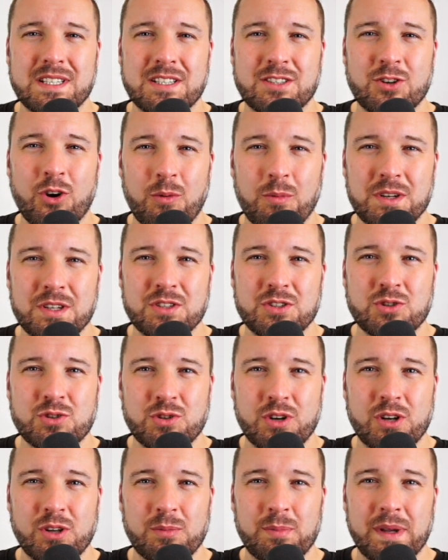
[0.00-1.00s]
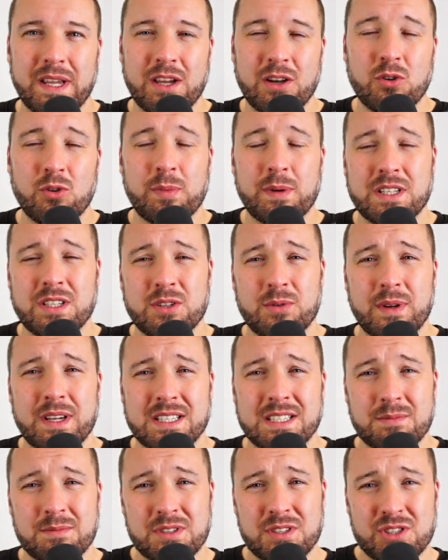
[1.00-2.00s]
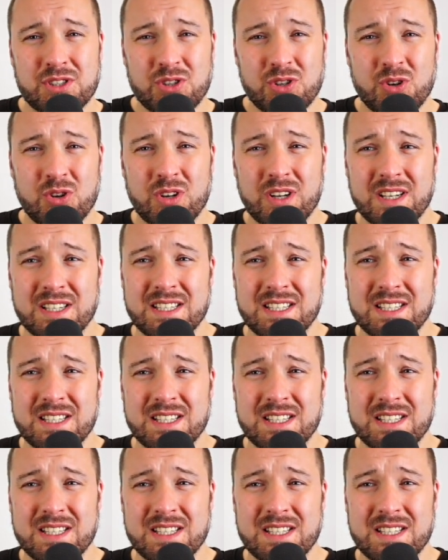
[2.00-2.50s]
Thomas Trilby, who'll be doing some circus